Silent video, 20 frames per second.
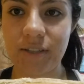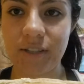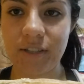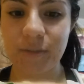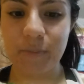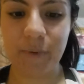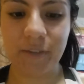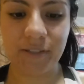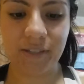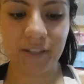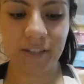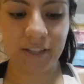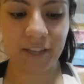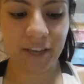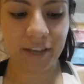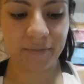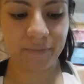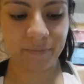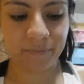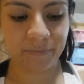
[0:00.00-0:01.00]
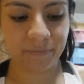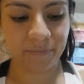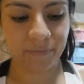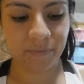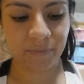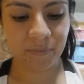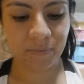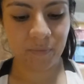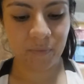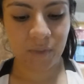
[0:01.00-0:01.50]
That's basically
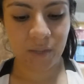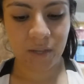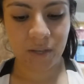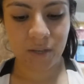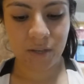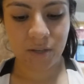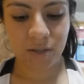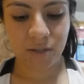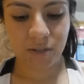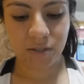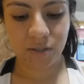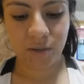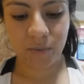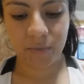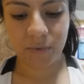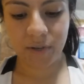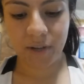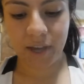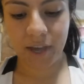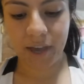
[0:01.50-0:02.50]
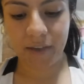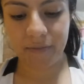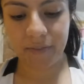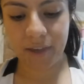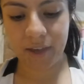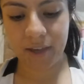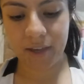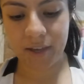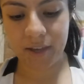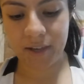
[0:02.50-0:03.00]
it. So I'm going to have
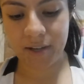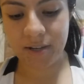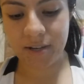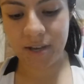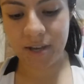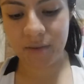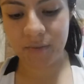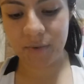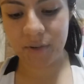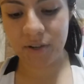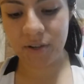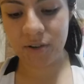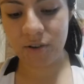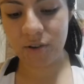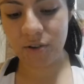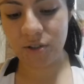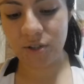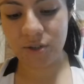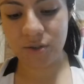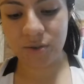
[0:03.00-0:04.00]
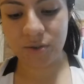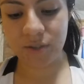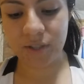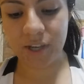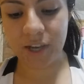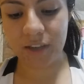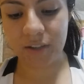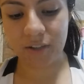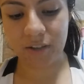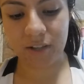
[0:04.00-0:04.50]
that and then we're going to go to
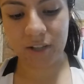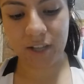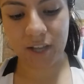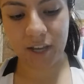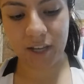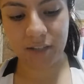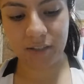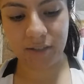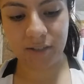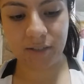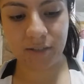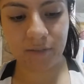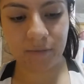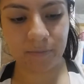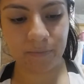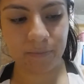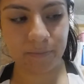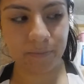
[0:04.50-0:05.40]
the other class.